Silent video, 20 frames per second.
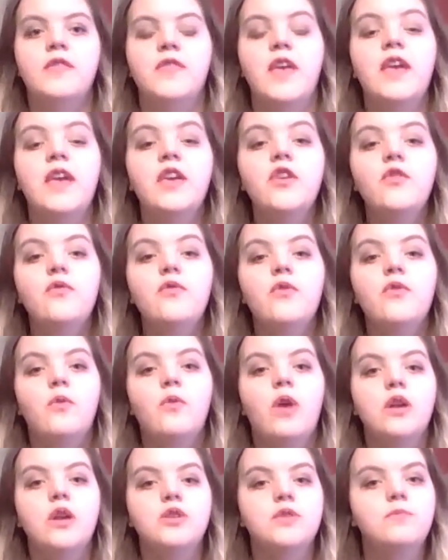Thank you
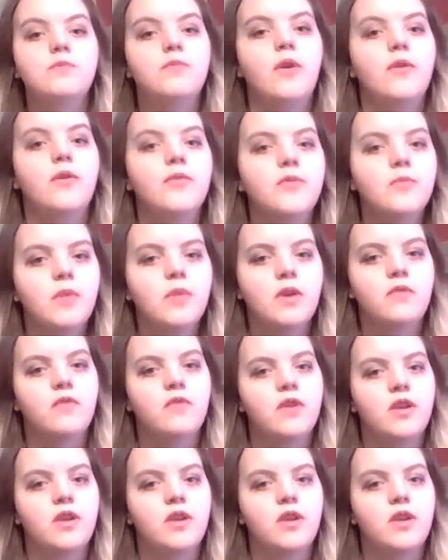for watching both of my